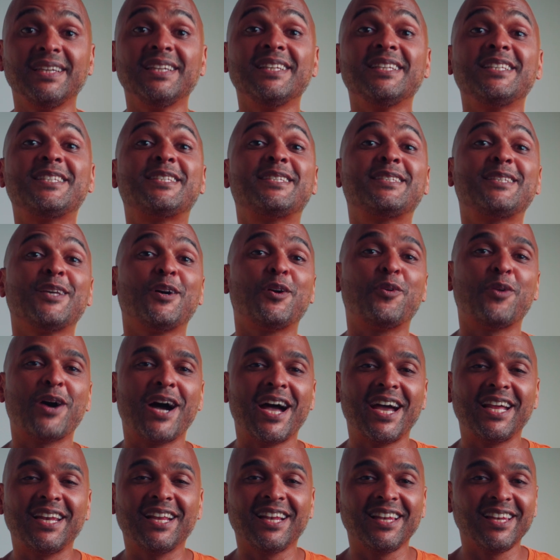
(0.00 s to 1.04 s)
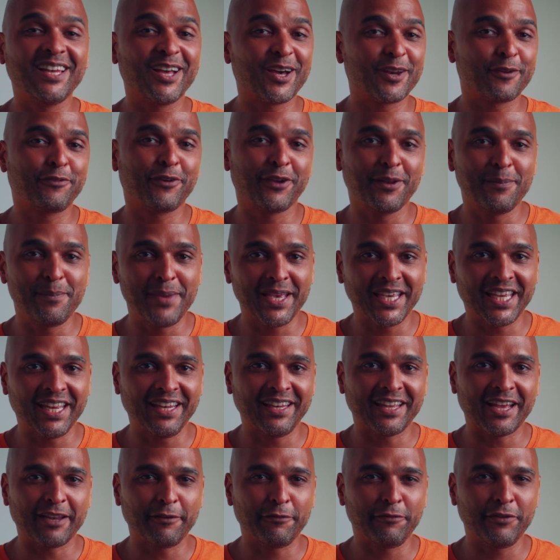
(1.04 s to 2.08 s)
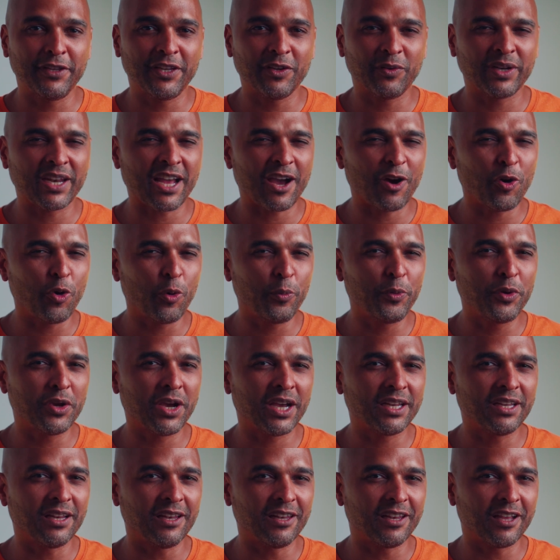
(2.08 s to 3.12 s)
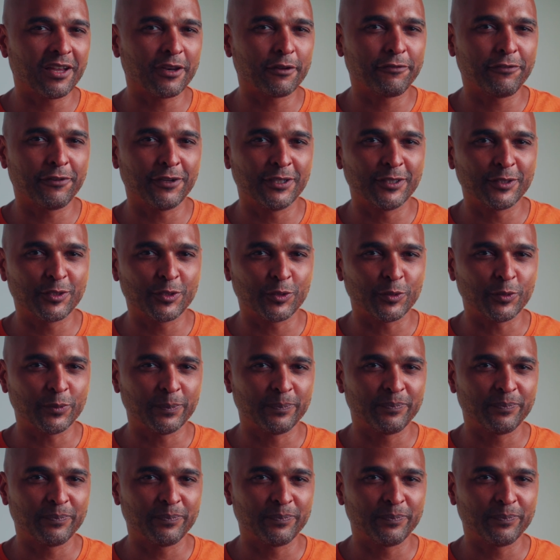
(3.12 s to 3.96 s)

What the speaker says: So I had a lot of fun making that video, and I hope you had a lot of fun too.